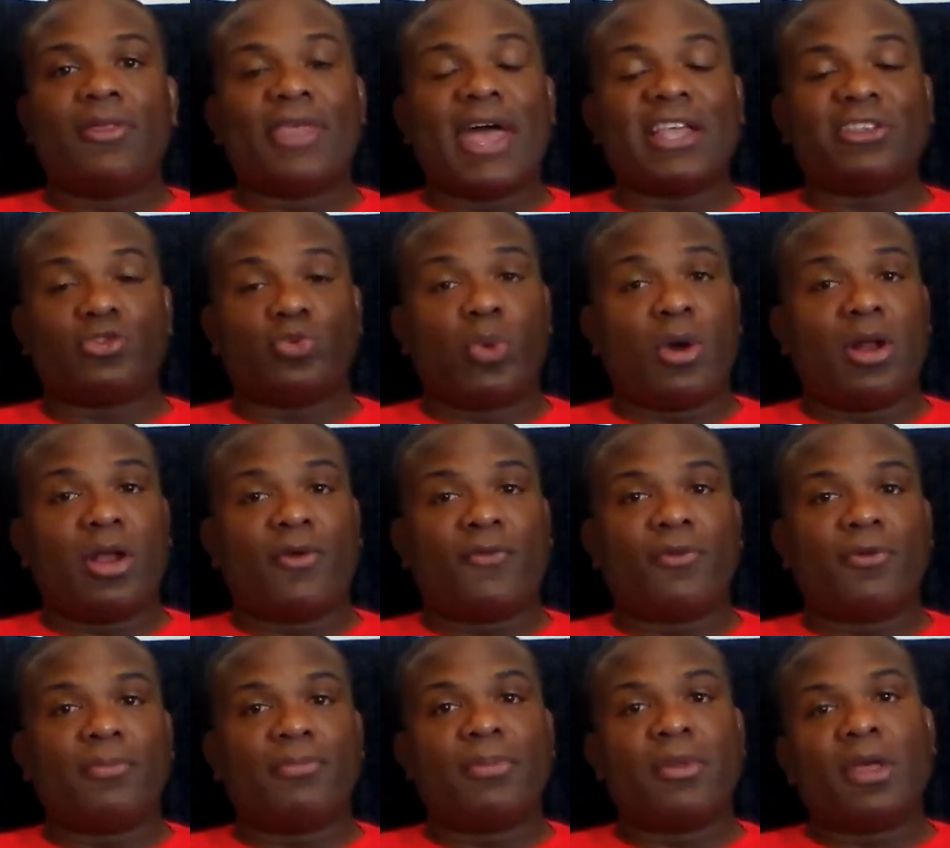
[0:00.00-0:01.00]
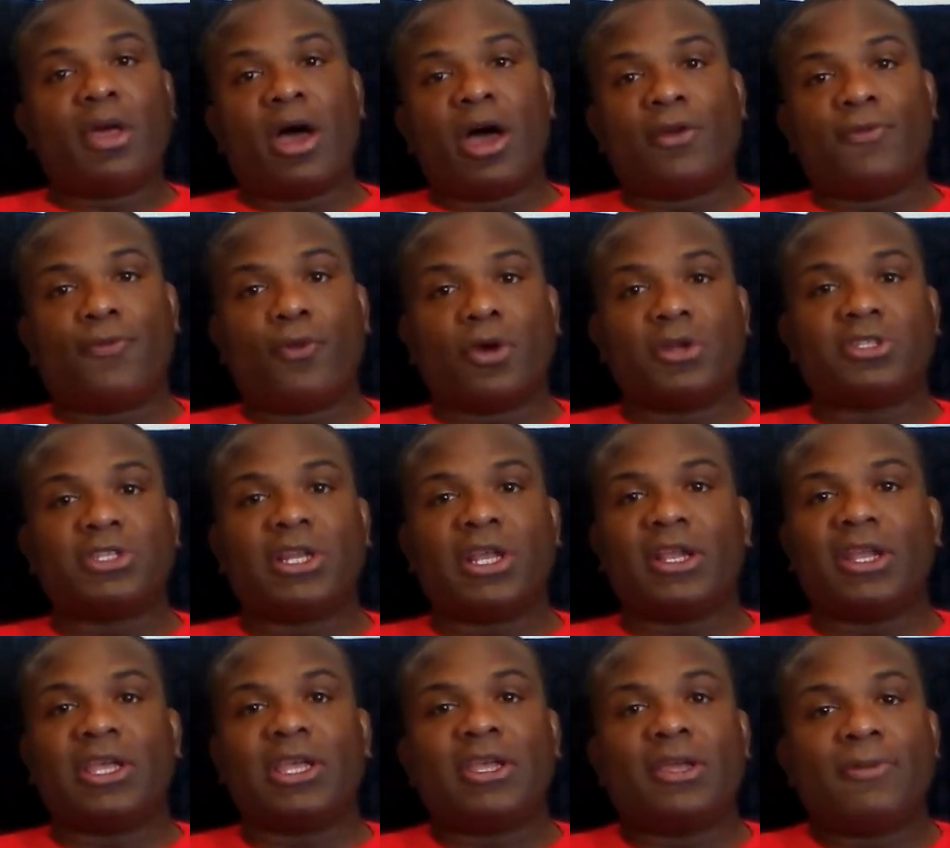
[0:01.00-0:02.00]
That's one of them.
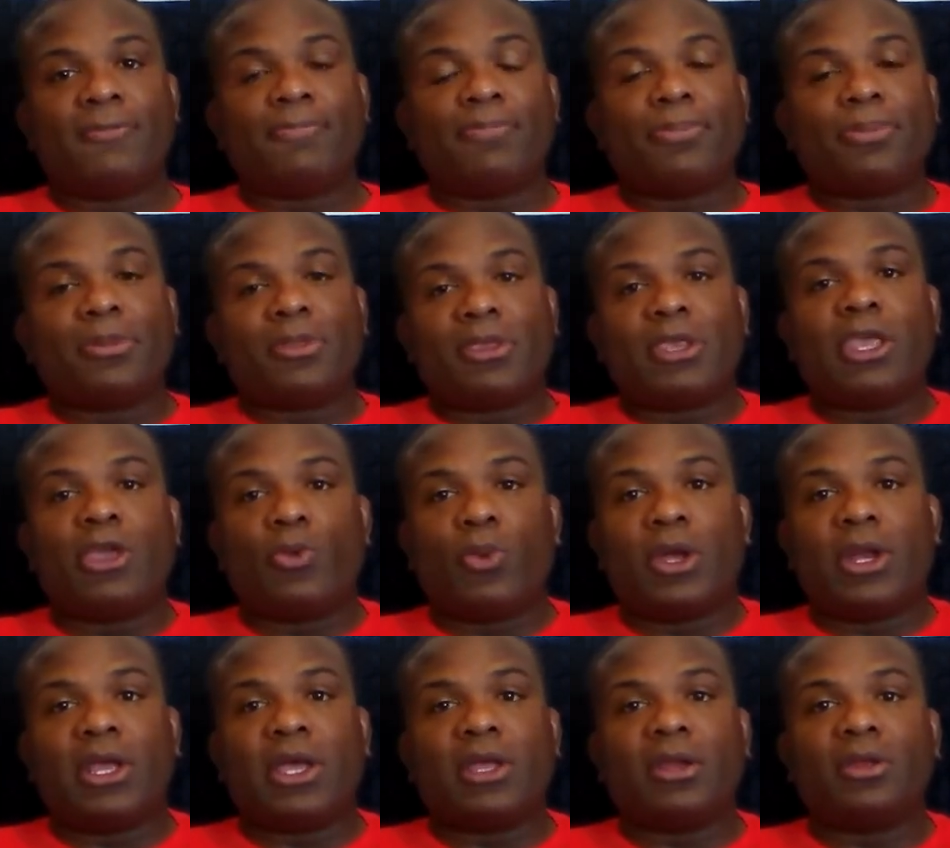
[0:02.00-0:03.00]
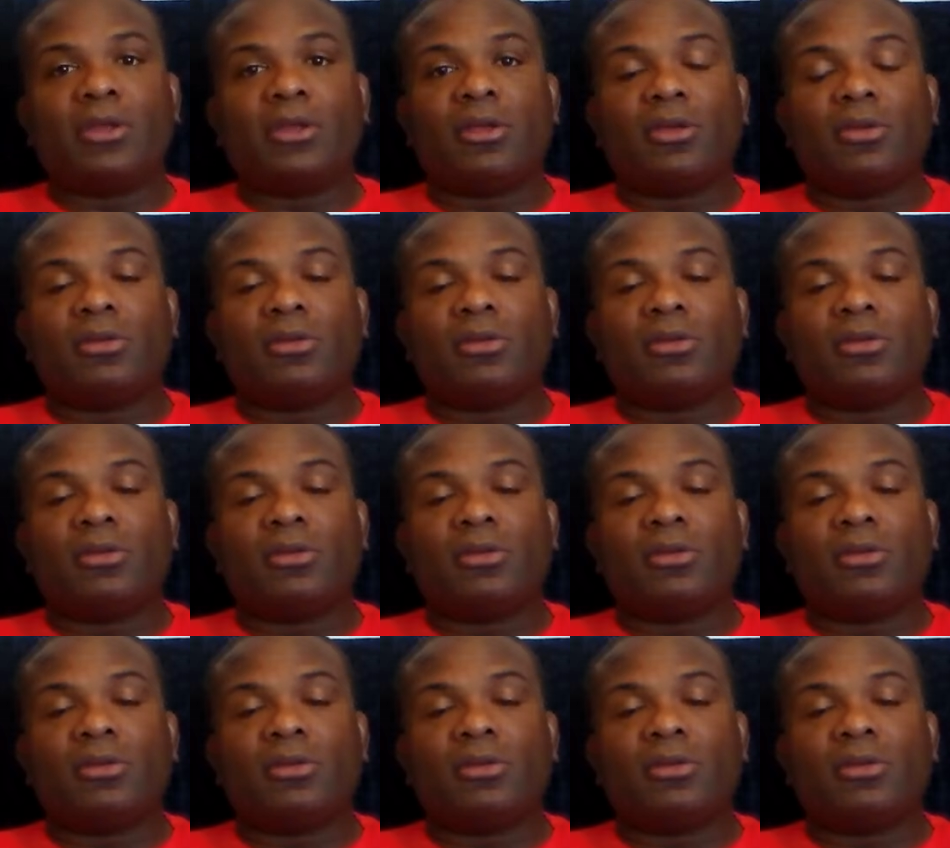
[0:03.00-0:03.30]
Unfortunately, he went in,